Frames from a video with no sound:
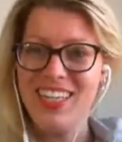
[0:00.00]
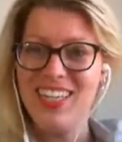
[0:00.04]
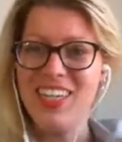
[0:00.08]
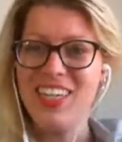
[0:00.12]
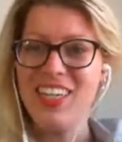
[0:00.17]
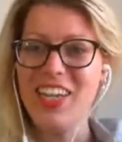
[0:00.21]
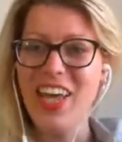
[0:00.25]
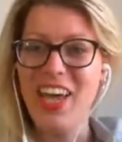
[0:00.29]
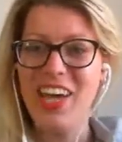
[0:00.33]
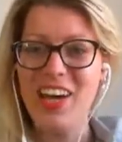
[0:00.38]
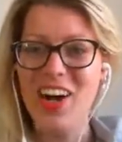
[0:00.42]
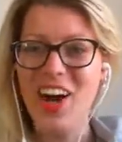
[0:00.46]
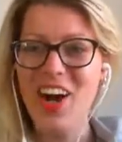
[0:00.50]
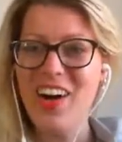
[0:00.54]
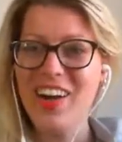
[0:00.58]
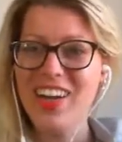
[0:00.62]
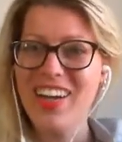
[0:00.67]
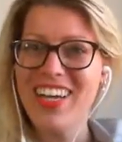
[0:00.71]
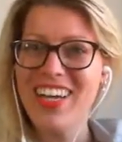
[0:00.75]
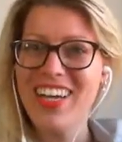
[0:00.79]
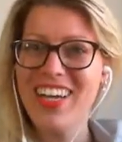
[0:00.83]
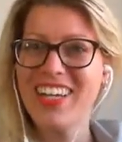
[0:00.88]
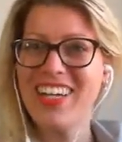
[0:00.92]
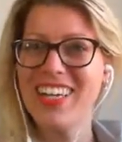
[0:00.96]

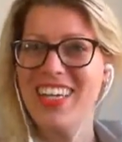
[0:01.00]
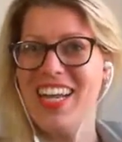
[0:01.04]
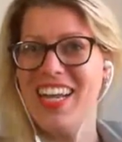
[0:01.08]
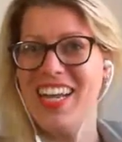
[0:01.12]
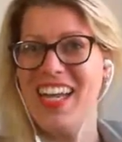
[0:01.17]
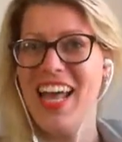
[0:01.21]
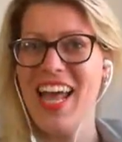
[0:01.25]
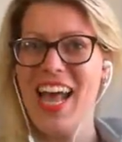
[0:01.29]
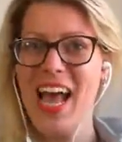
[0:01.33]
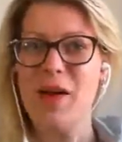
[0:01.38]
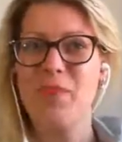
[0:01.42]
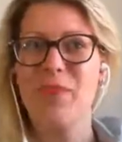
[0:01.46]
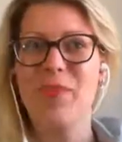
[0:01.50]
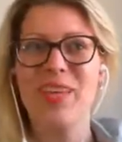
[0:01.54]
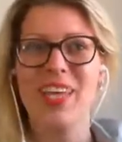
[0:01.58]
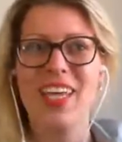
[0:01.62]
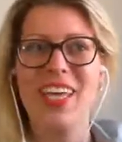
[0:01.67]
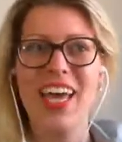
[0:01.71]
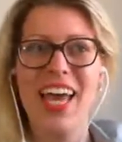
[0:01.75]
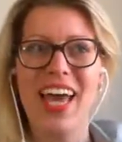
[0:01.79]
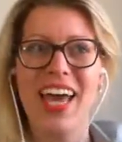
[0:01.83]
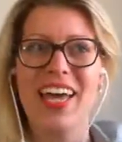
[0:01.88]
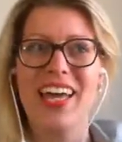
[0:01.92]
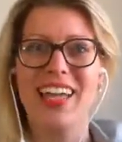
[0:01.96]
lighthearted and
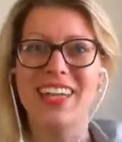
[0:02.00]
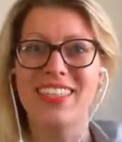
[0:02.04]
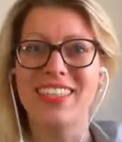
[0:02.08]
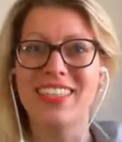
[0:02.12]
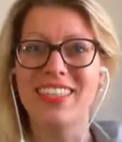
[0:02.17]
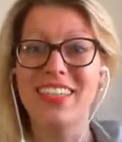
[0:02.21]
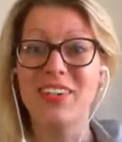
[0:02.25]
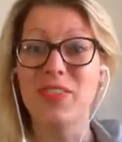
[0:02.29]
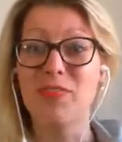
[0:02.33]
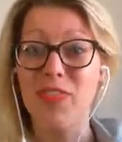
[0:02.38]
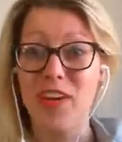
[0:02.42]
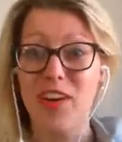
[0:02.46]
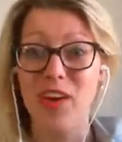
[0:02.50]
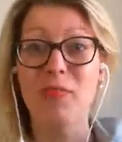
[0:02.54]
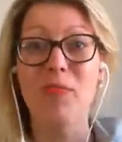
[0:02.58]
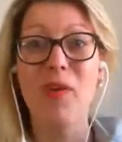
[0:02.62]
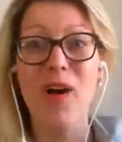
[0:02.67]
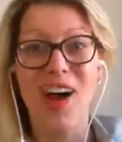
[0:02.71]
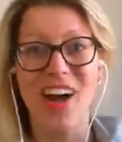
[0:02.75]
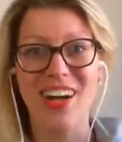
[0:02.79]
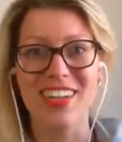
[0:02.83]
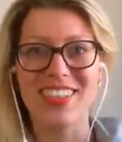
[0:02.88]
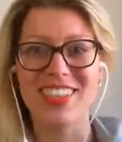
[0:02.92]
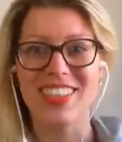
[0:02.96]
happy and very
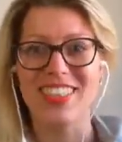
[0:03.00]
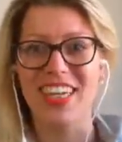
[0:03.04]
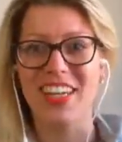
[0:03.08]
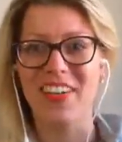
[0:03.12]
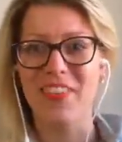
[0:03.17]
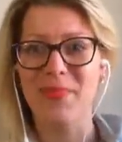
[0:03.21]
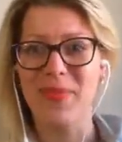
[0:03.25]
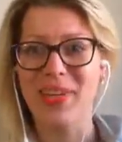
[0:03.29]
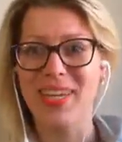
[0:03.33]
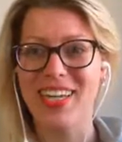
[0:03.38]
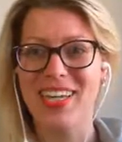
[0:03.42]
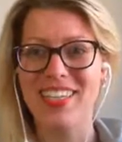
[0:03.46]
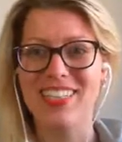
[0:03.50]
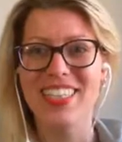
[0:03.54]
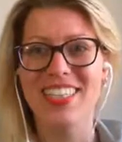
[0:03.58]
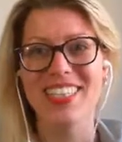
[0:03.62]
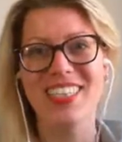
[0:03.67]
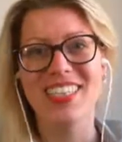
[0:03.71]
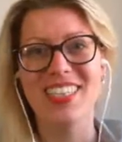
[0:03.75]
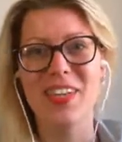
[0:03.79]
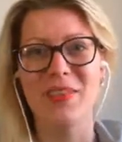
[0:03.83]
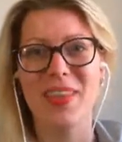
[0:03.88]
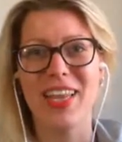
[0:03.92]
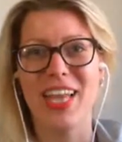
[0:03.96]
positive, because this
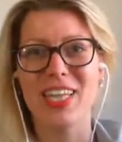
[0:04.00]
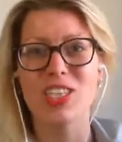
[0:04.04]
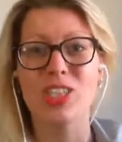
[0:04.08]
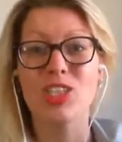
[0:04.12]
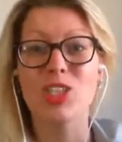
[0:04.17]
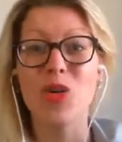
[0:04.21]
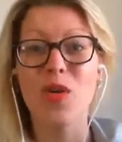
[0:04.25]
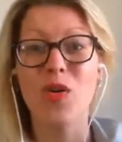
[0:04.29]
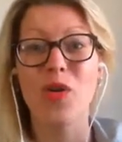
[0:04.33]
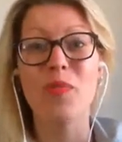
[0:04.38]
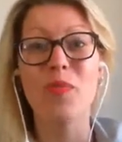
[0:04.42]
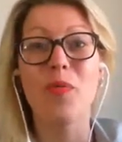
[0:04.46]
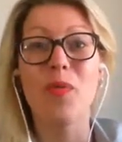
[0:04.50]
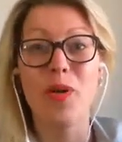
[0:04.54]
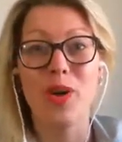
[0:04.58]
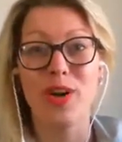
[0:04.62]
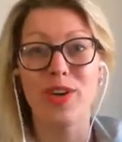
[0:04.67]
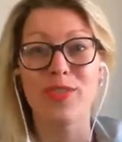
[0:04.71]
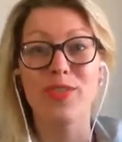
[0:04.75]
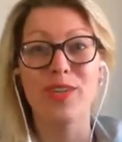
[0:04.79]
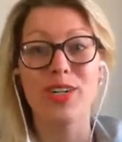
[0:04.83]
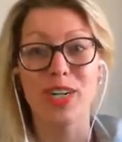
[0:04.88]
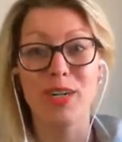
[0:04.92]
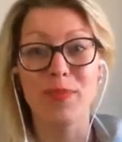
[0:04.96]
is something that's so
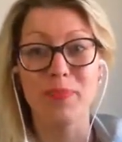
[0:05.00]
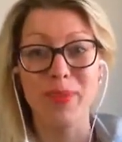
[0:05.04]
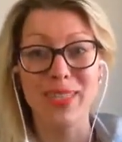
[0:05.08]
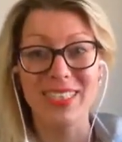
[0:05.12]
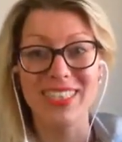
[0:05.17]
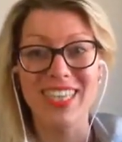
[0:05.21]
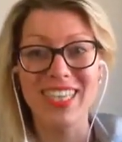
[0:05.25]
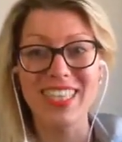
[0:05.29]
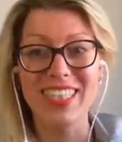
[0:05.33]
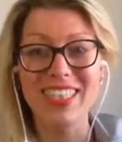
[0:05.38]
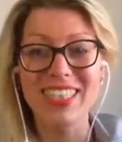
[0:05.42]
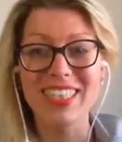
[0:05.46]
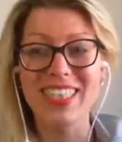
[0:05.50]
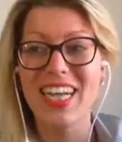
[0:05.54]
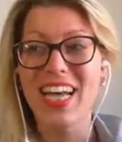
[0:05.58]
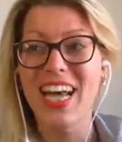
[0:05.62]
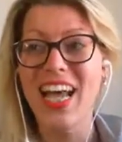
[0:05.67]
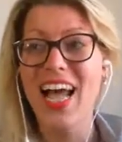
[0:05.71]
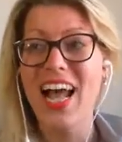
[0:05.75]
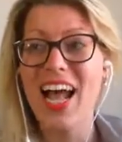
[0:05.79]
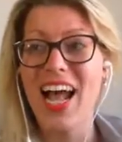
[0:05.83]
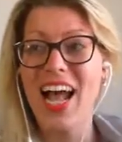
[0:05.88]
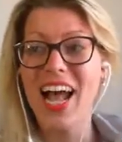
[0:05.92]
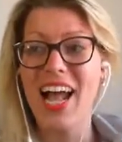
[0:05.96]
important for your business,
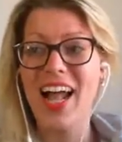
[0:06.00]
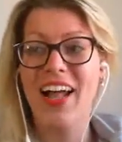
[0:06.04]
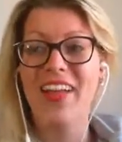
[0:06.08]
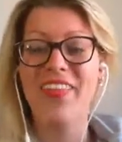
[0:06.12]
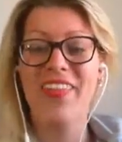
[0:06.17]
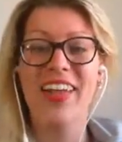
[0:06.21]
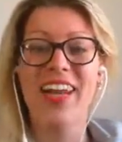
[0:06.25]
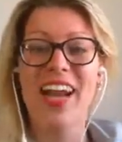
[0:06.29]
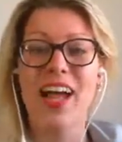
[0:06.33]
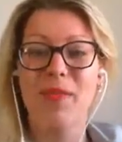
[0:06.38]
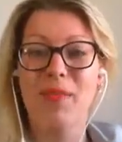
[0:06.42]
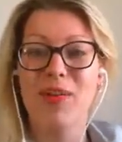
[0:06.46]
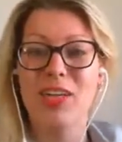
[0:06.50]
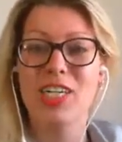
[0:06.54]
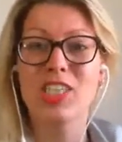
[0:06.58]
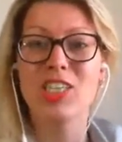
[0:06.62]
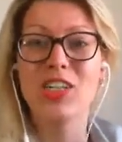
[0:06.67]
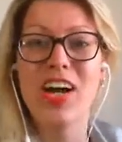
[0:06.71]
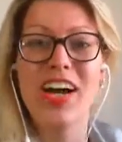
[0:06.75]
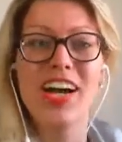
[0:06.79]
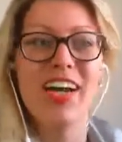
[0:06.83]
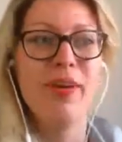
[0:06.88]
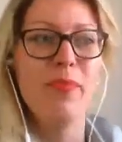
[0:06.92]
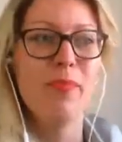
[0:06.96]
and that I'm going to
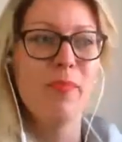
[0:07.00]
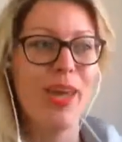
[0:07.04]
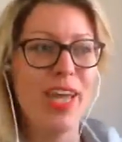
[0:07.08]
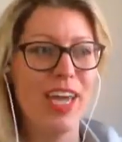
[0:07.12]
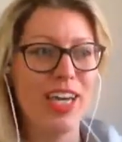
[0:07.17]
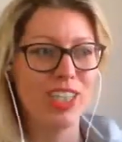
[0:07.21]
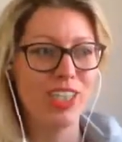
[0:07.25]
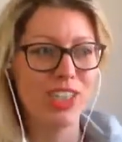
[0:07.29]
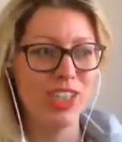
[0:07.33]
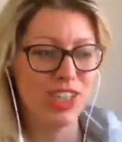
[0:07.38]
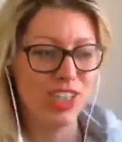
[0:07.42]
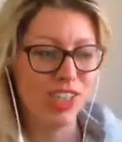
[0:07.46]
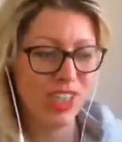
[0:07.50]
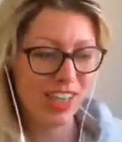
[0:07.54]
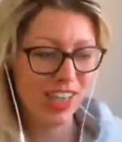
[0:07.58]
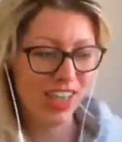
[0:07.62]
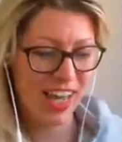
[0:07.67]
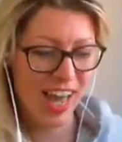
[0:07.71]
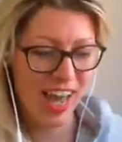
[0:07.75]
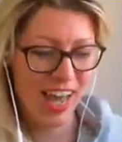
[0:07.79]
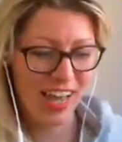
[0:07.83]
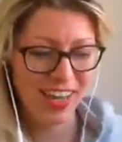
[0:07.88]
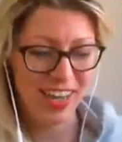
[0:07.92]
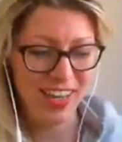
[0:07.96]
try and make sure
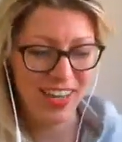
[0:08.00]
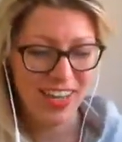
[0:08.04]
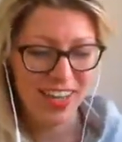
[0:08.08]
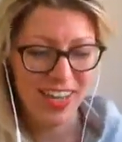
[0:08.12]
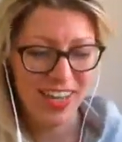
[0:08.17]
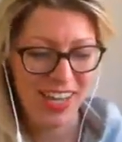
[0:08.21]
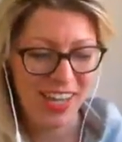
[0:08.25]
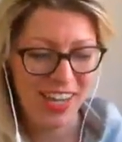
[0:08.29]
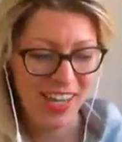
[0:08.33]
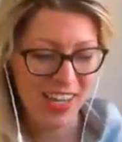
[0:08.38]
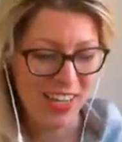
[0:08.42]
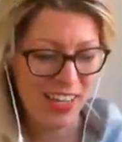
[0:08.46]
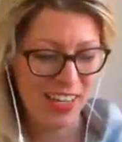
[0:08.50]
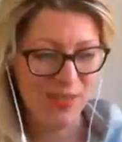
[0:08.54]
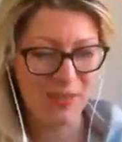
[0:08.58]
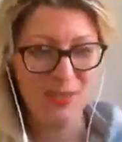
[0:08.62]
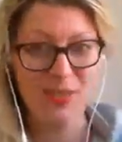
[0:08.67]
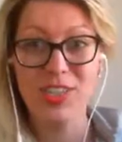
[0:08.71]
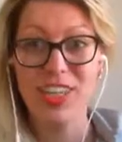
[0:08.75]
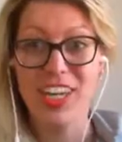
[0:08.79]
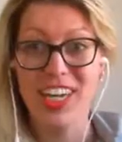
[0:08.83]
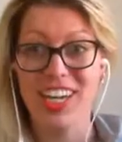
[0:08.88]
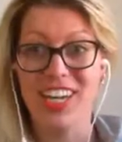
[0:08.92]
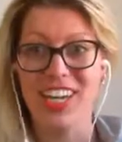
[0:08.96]
that
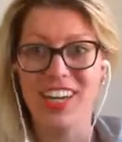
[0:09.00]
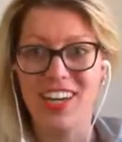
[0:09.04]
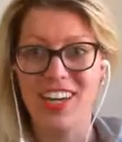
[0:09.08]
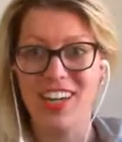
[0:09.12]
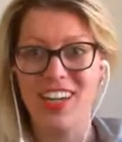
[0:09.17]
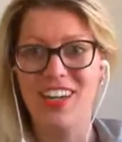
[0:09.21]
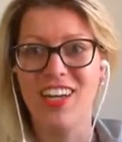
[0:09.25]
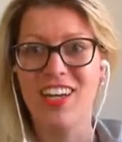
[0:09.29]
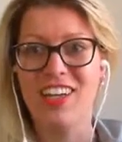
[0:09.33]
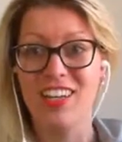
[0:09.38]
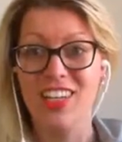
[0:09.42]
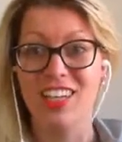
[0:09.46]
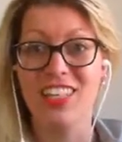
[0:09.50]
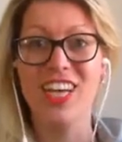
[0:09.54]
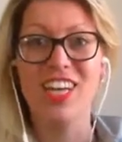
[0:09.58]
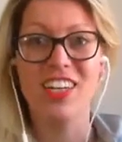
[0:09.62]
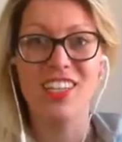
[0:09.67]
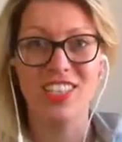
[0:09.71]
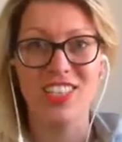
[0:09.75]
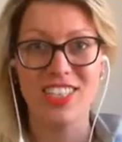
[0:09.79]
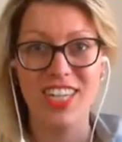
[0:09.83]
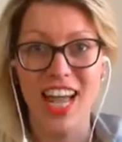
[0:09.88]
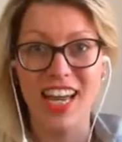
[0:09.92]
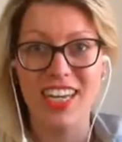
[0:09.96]
you get a good
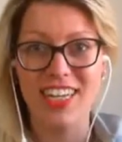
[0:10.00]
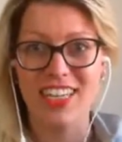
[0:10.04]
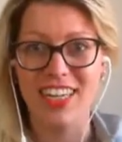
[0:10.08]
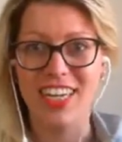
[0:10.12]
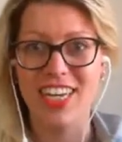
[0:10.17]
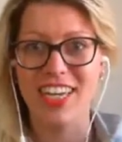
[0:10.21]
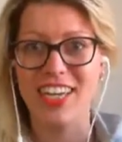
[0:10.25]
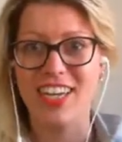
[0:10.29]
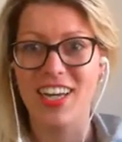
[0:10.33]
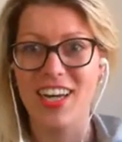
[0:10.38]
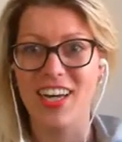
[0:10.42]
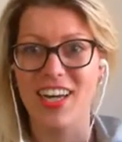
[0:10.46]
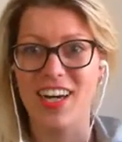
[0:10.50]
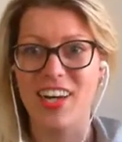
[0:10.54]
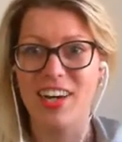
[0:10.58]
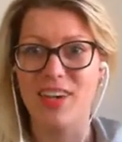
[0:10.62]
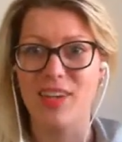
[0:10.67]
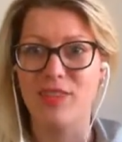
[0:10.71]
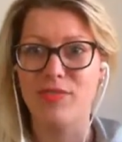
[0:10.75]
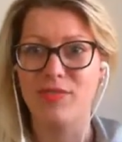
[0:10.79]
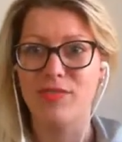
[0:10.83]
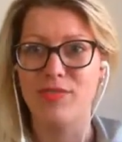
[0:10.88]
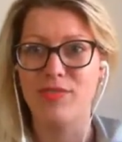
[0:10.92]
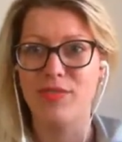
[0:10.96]
understanding
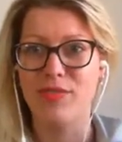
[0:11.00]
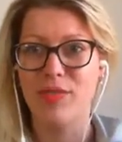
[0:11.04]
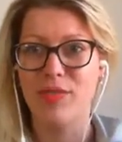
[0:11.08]
of